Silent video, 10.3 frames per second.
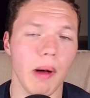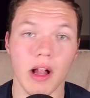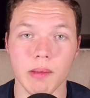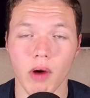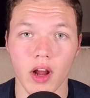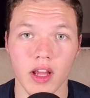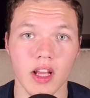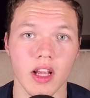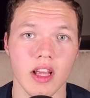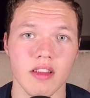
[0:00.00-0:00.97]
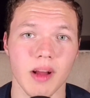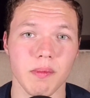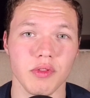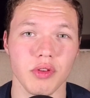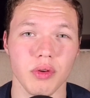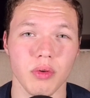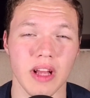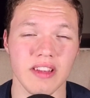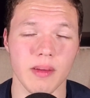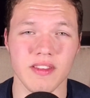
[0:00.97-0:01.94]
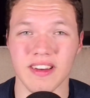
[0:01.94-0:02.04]
market is up to, last
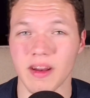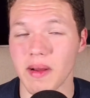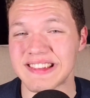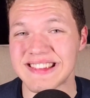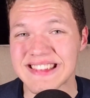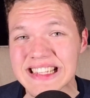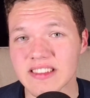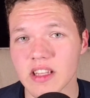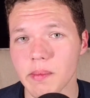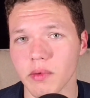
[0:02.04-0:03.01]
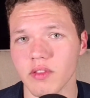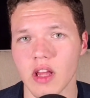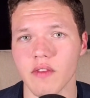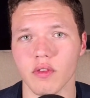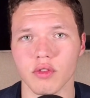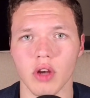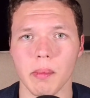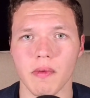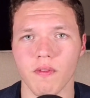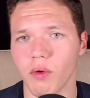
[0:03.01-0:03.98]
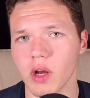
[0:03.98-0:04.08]
time I checked, about 60% for Trump and
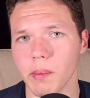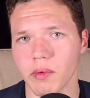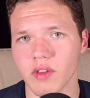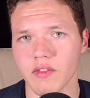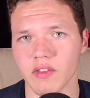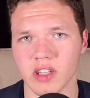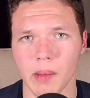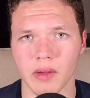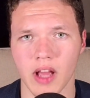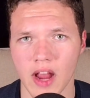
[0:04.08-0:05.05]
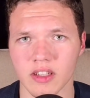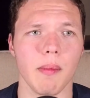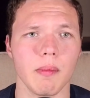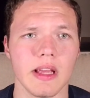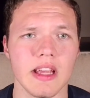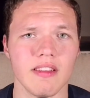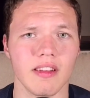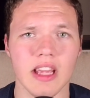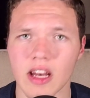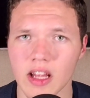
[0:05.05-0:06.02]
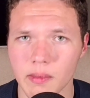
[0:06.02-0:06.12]
40% for Kamala Harris. He's
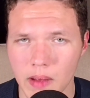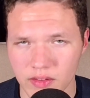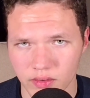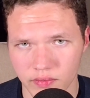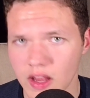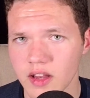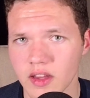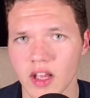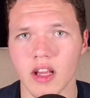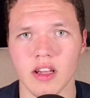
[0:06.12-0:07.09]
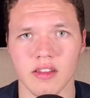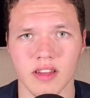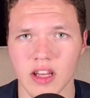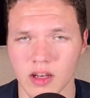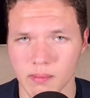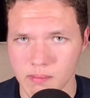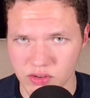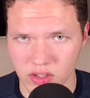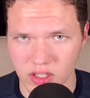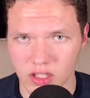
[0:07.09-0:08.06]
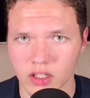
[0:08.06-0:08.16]
leading in Pennsylvania. He's leading in
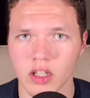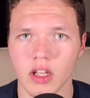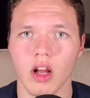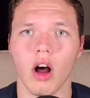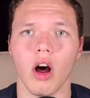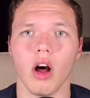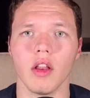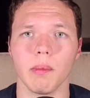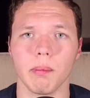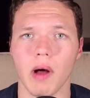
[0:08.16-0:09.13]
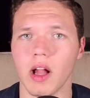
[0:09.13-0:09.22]
Michigan on the poly